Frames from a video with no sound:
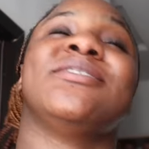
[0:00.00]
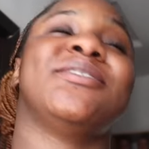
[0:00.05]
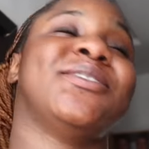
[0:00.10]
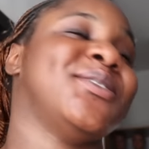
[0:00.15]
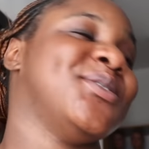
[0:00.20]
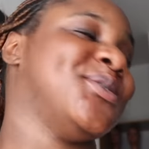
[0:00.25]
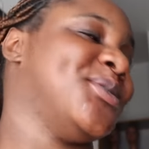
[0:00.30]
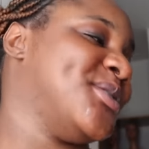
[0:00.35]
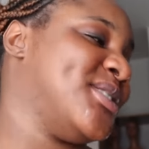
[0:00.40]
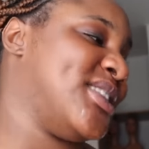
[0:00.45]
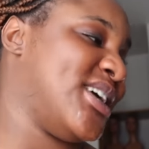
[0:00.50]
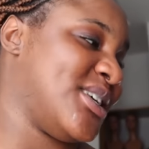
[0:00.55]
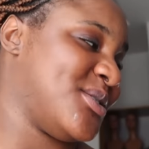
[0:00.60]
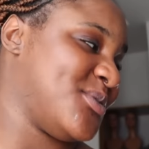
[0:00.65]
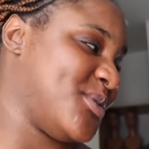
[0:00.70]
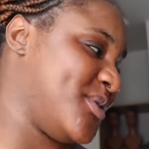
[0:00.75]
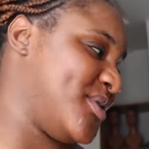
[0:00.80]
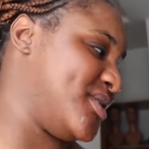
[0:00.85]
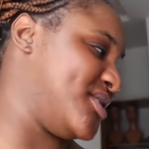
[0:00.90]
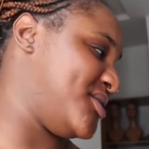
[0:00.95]
so that's
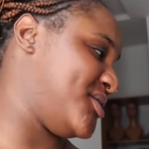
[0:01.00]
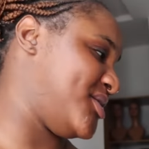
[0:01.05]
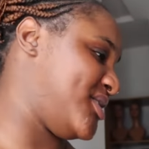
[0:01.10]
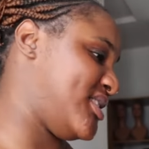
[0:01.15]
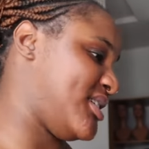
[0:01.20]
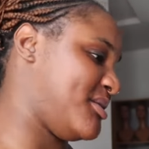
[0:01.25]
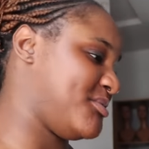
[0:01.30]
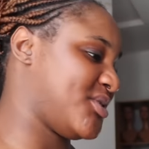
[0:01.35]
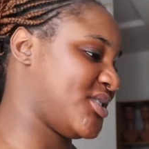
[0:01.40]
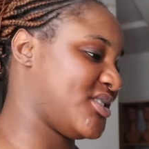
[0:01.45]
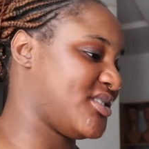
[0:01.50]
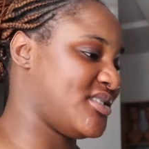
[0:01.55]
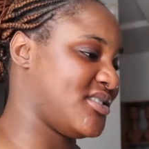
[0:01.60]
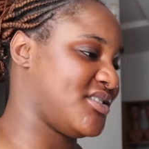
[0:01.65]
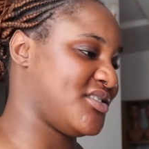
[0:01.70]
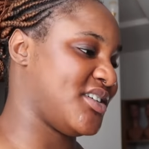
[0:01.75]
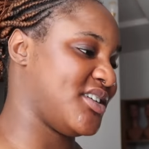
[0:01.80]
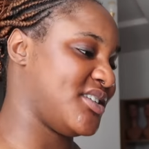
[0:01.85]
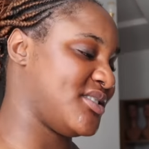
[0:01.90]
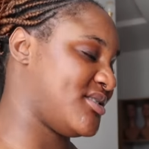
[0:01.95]
what we're doing i'm just
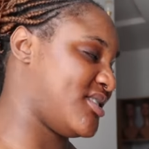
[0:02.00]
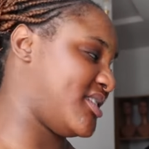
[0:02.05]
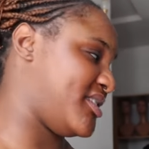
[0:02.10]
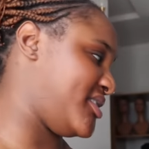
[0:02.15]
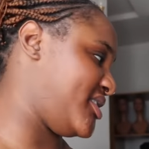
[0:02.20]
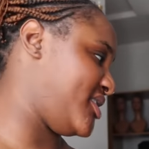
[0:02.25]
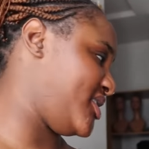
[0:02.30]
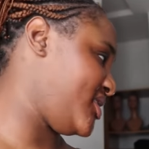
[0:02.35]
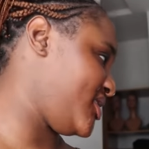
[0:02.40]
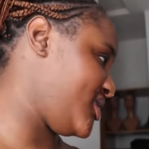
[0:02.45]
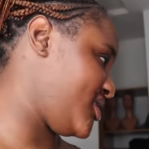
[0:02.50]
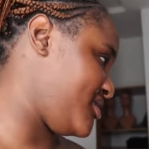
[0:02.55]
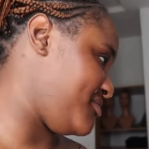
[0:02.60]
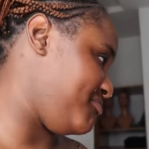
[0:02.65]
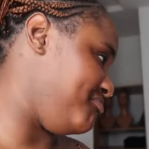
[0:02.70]
trying to arrange